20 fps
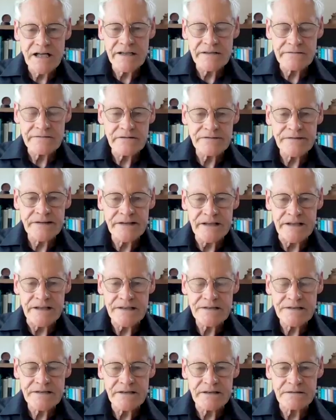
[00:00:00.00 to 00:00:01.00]
state of
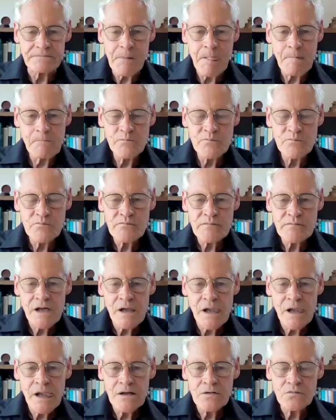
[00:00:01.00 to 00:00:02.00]
affairs that
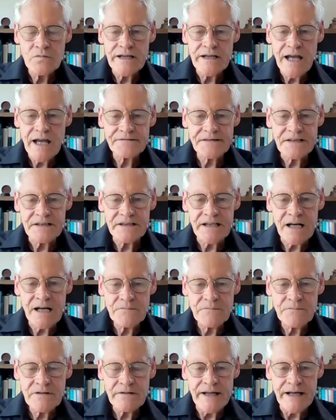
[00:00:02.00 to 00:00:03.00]
we have to
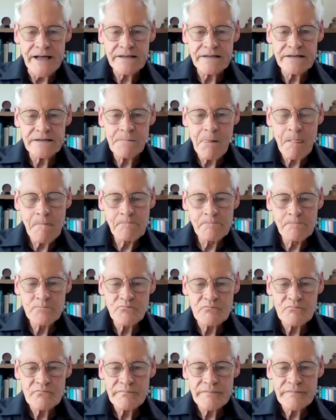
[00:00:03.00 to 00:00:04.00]
come to that.
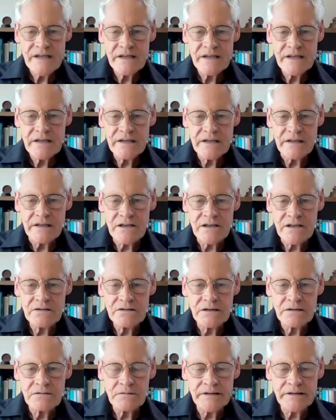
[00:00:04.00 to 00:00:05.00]

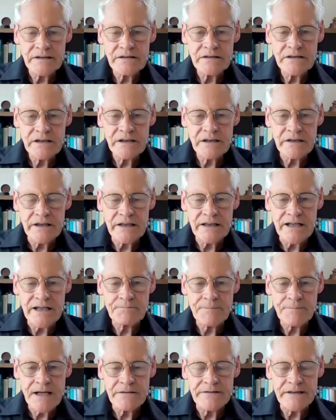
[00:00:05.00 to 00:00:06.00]
I mean, you can end
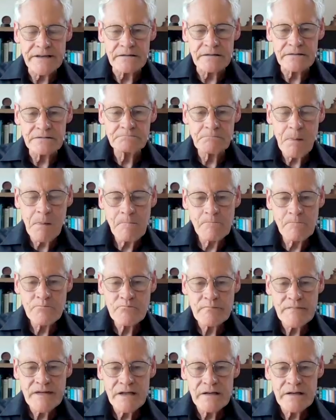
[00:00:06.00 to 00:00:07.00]
up having
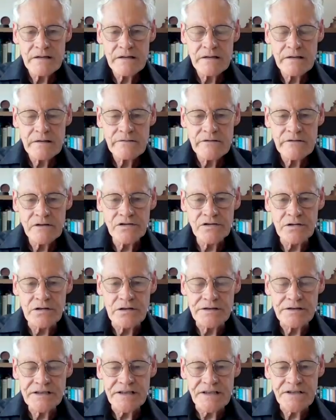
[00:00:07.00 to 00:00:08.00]
the
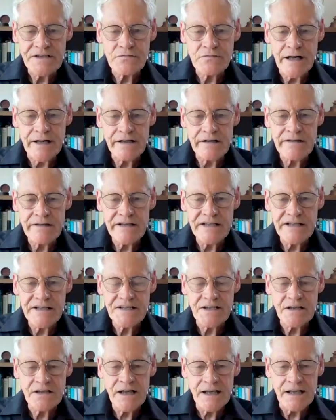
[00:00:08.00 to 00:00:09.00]
lunatics running the
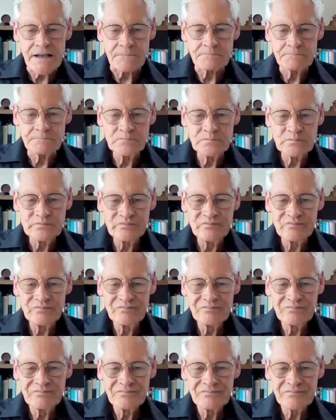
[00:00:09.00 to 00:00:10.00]
asylum
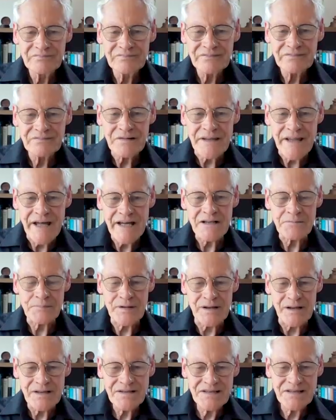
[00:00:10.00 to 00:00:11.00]
with that
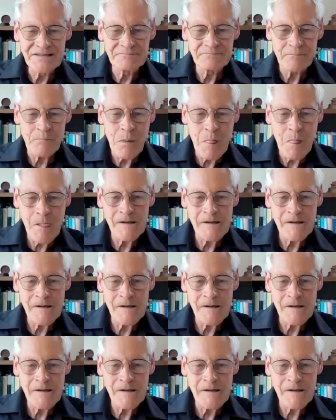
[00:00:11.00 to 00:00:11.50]
approach.